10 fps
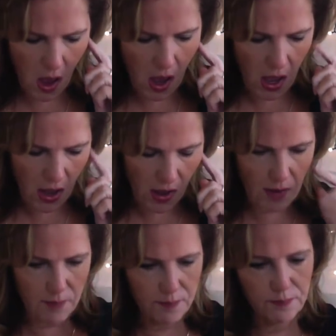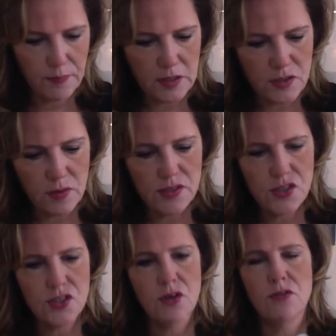Um, so let's
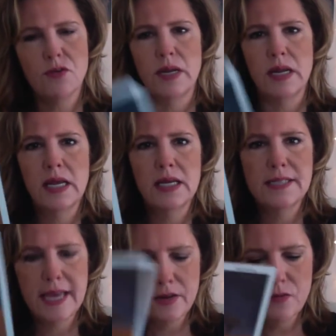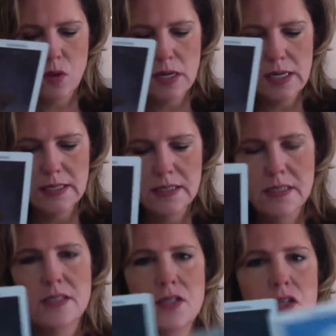just go through it. Ten of
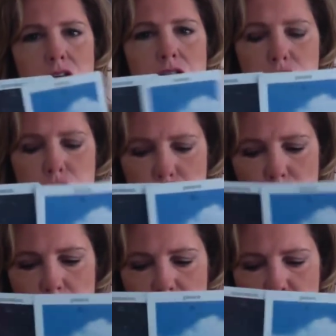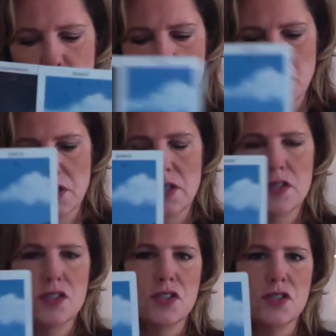Wands, Two of
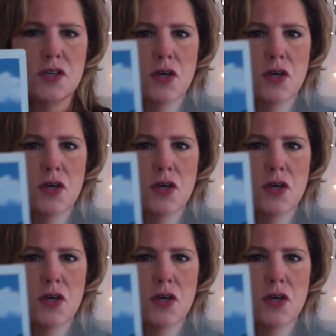Swords.